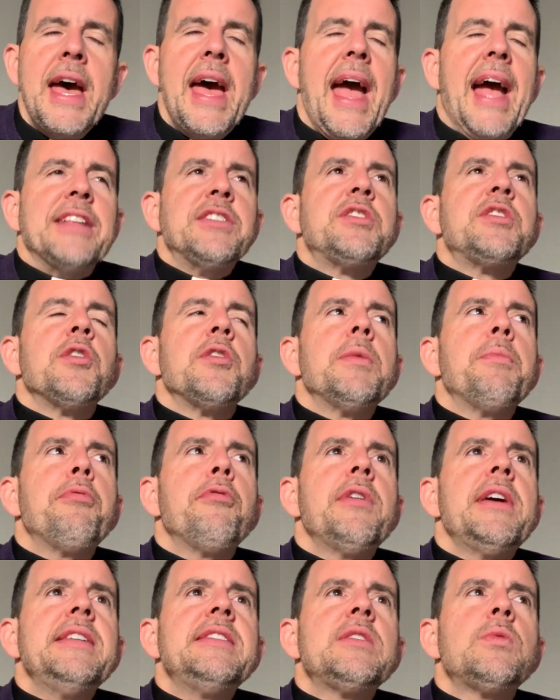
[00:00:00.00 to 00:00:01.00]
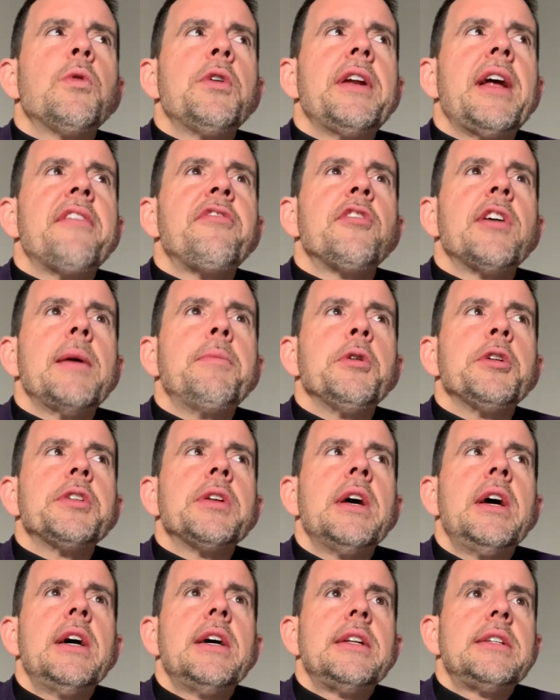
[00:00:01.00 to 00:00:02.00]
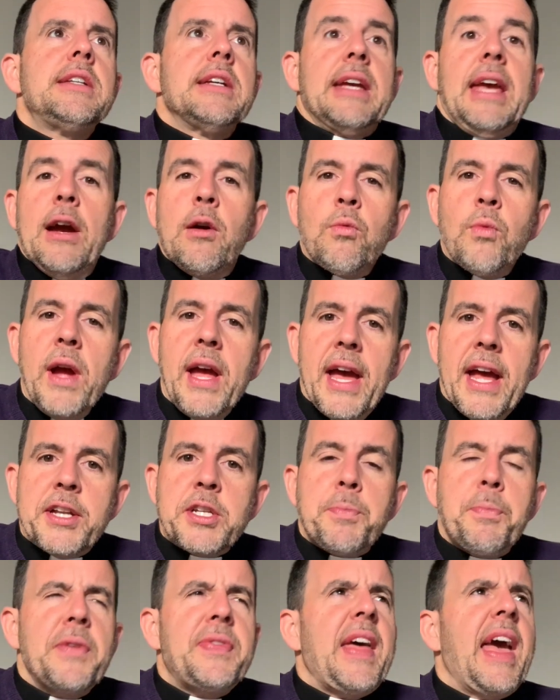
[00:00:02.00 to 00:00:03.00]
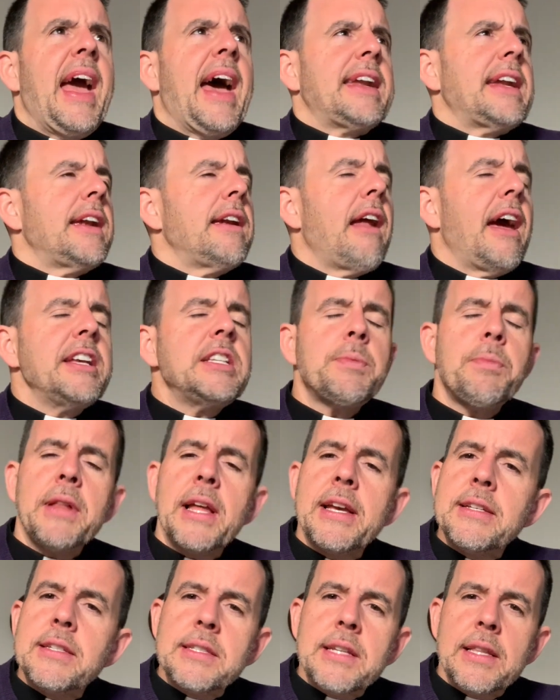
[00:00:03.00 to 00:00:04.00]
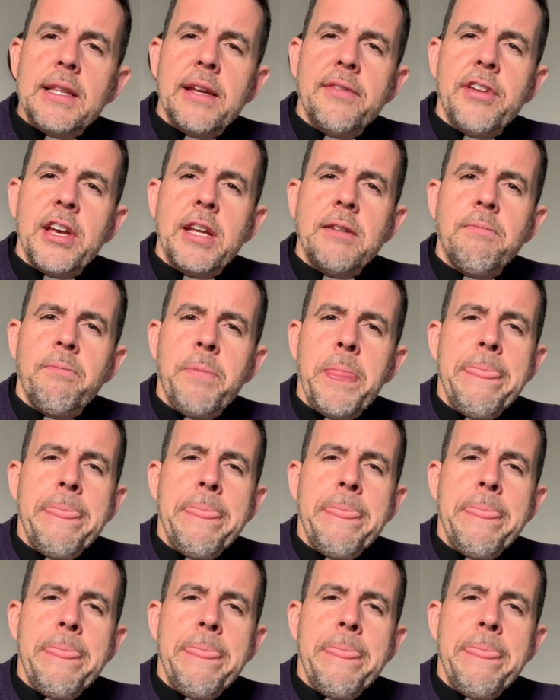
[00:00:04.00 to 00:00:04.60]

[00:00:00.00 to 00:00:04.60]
And so the priests were never able to get rich, but they had a nice place to live in.